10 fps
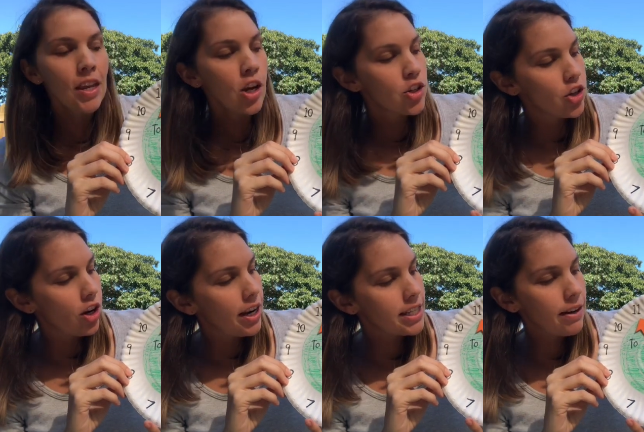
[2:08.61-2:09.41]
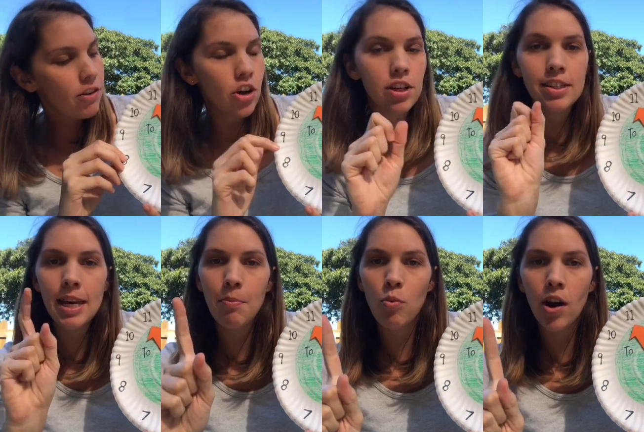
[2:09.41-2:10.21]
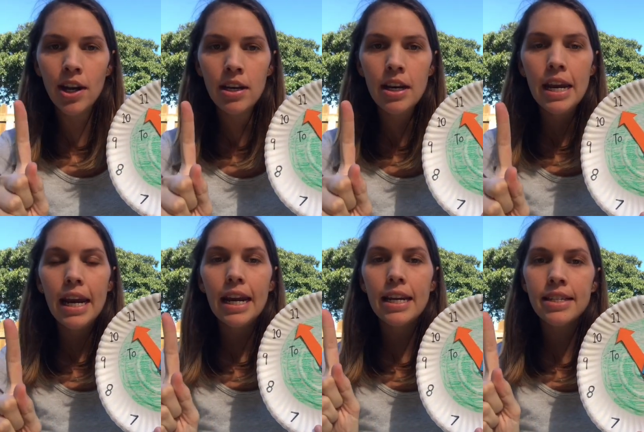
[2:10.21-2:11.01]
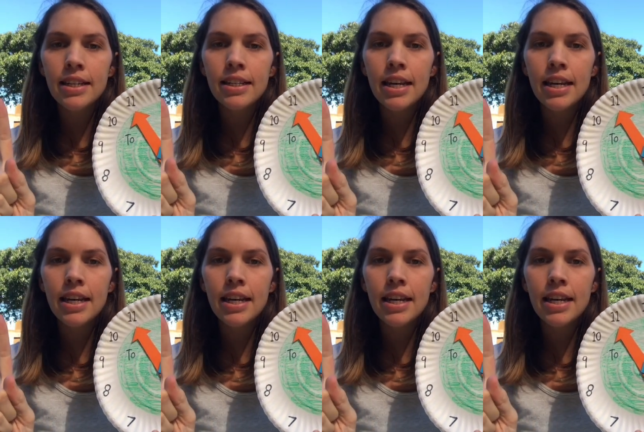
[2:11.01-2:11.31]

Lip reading: So let's have a look. Step 1, is it